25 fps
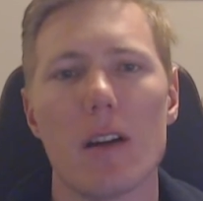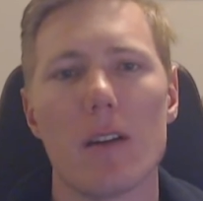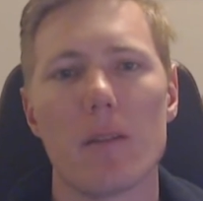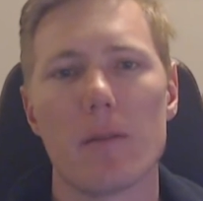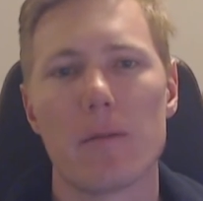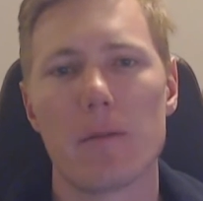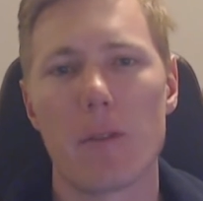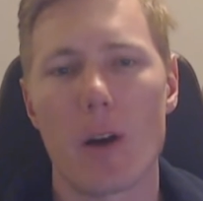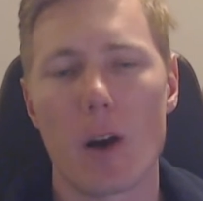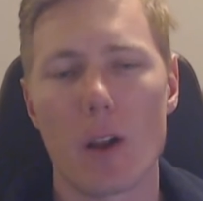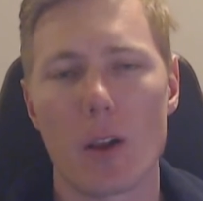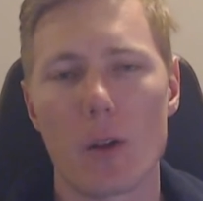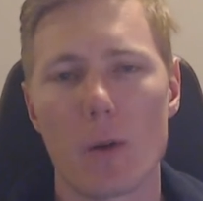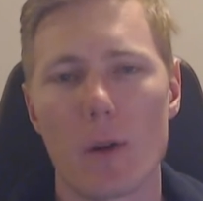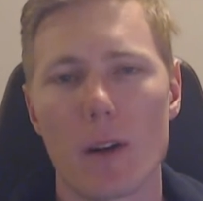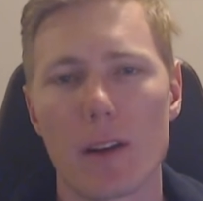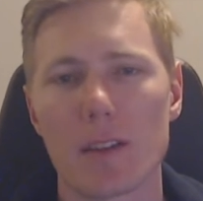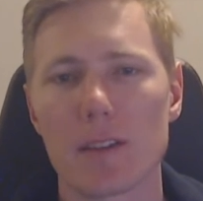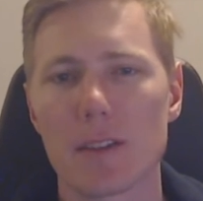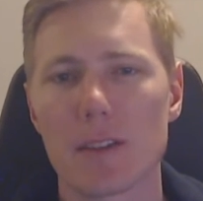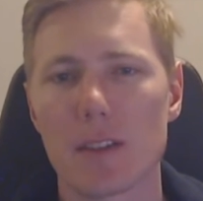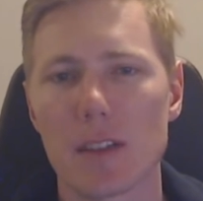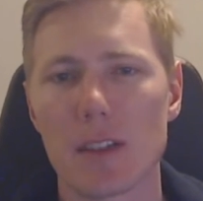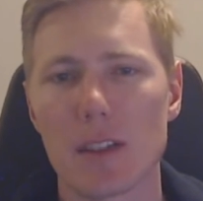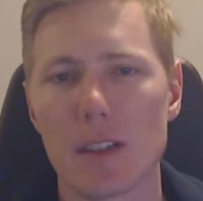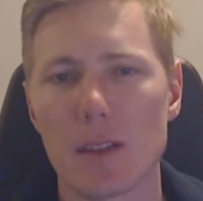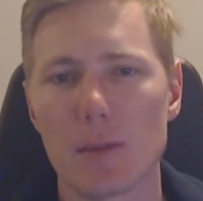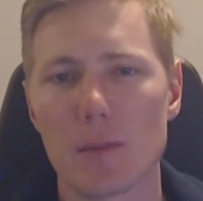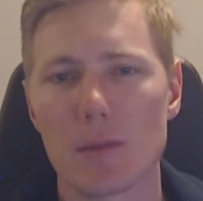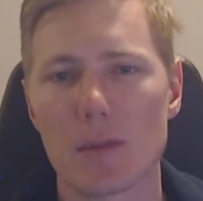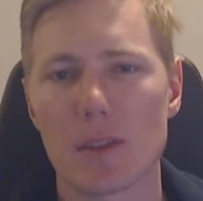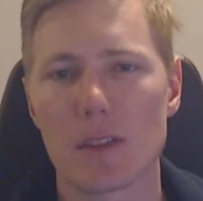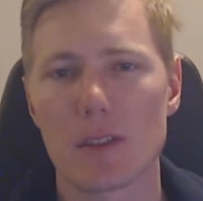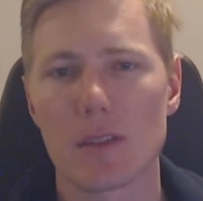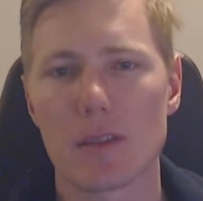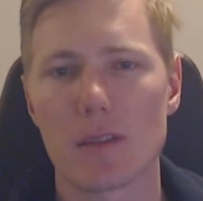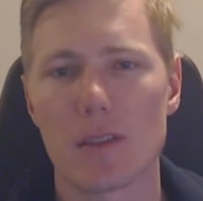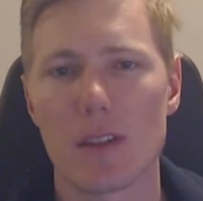follow-on
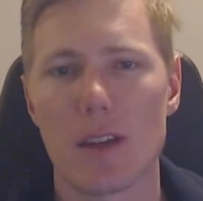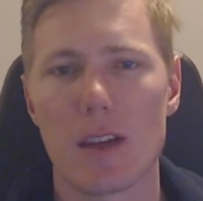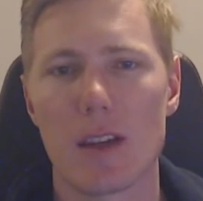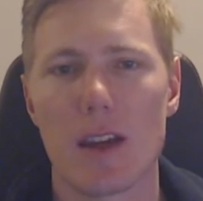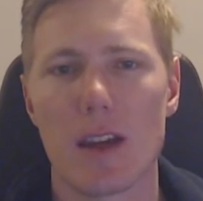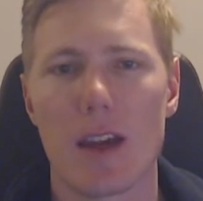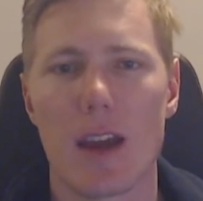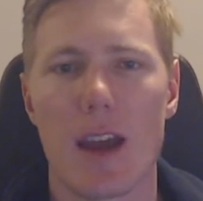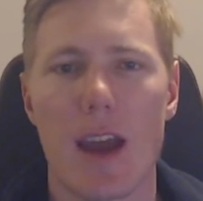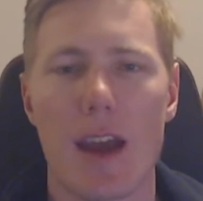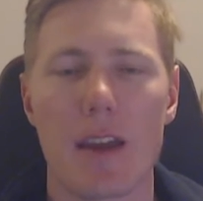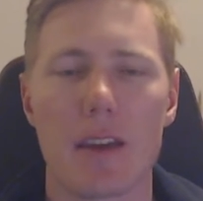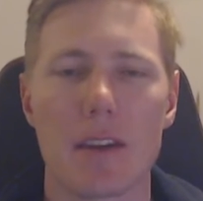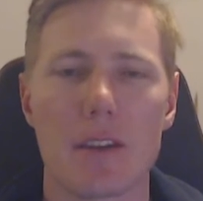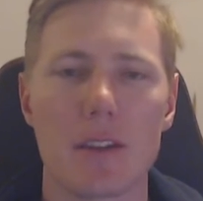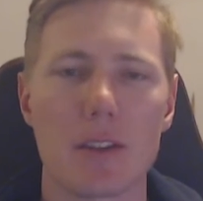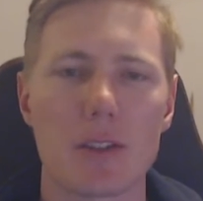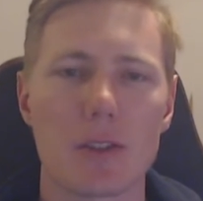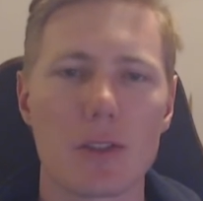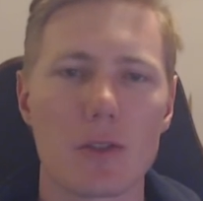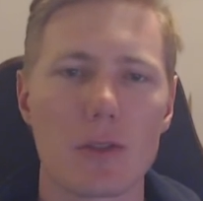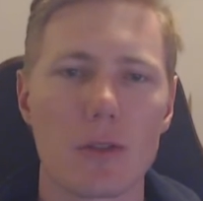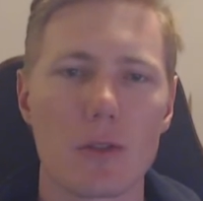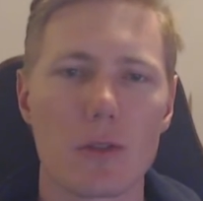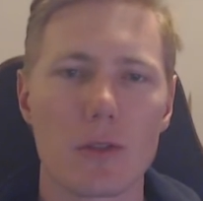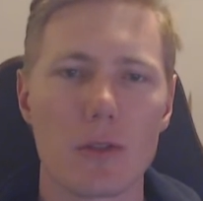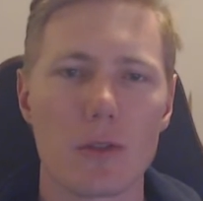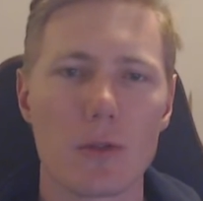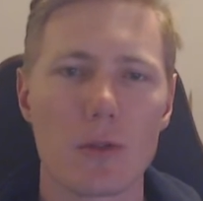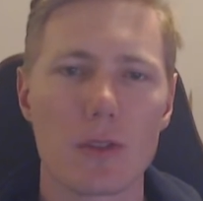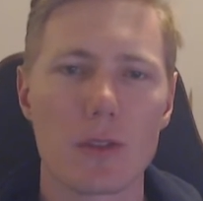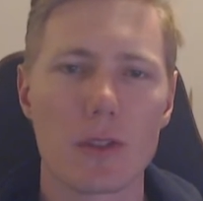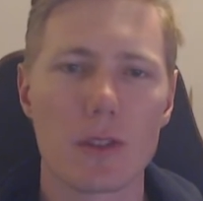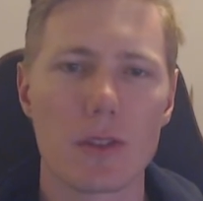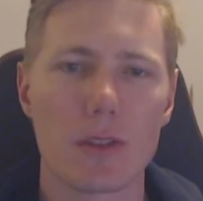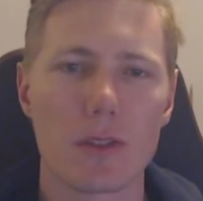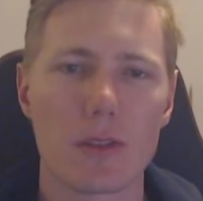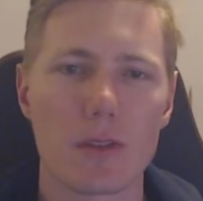teams and additional
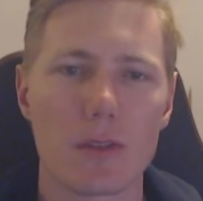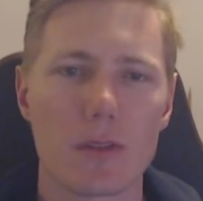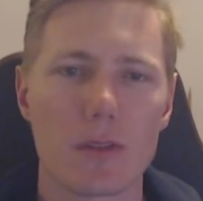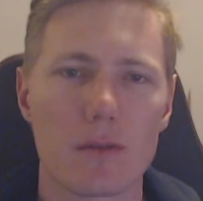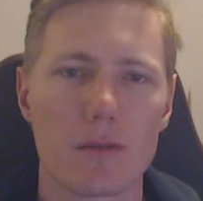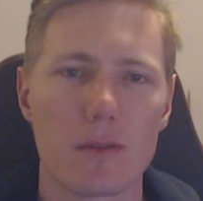users